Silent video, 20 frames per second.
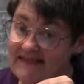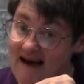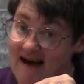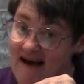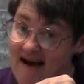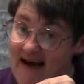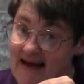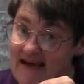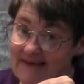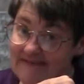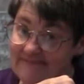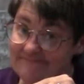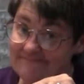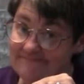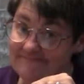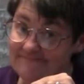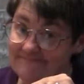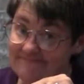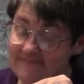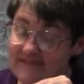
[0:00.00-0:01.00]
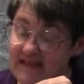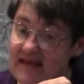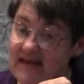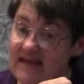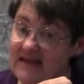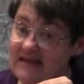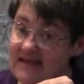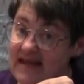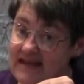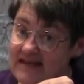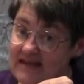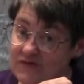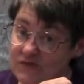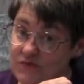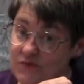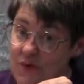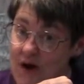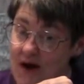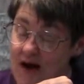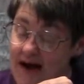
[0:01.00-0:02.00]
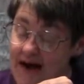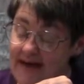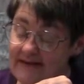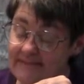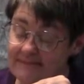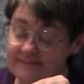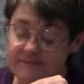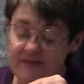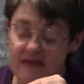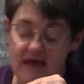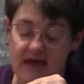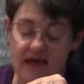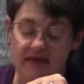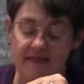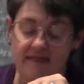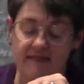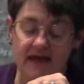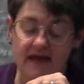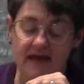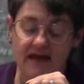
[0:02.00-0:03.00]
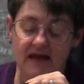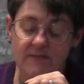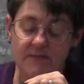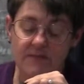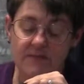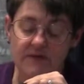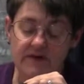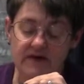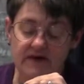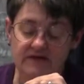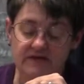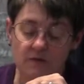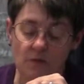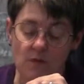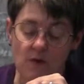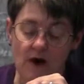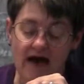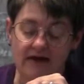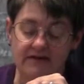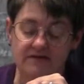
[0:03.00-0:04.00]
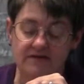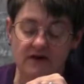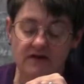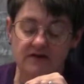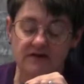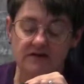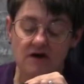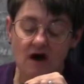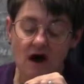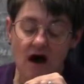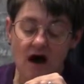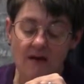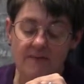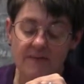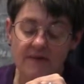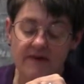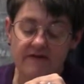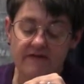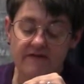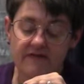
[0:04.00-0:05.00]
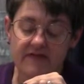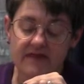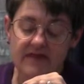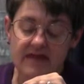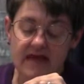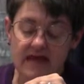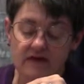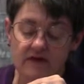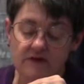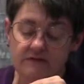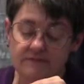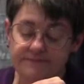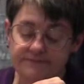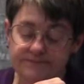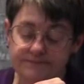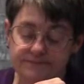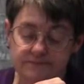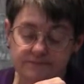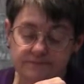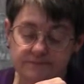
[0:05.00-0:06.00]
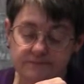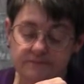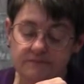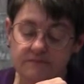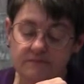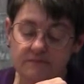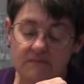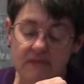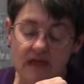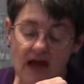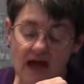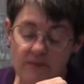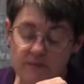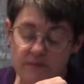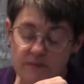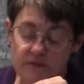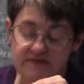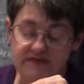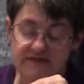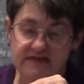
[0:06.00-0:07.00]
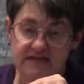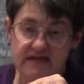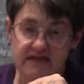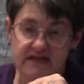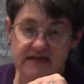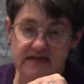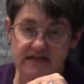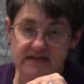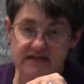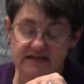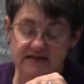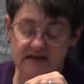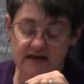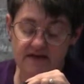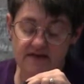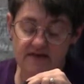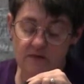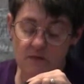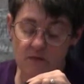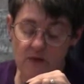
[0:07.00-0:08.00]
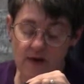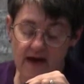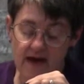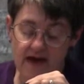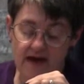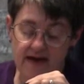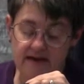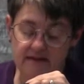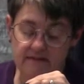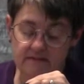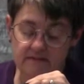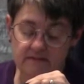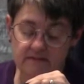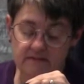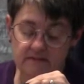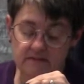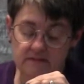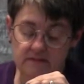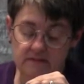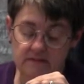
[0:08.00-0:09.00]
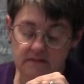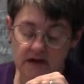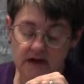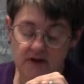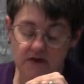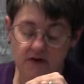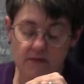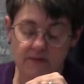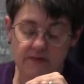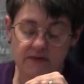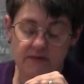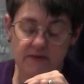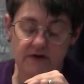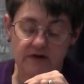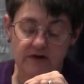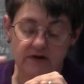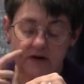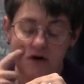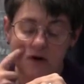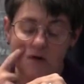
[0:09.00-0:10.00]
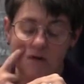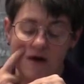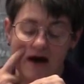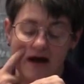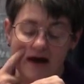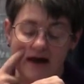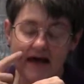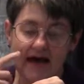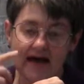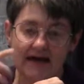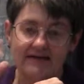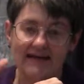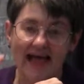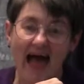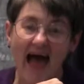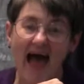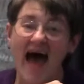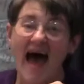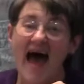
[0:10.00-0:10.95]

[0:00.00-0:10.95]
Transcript: the dye. Let it dry. Then I put wax on top of the yellow and proceeded the way I normally would. No, I lied.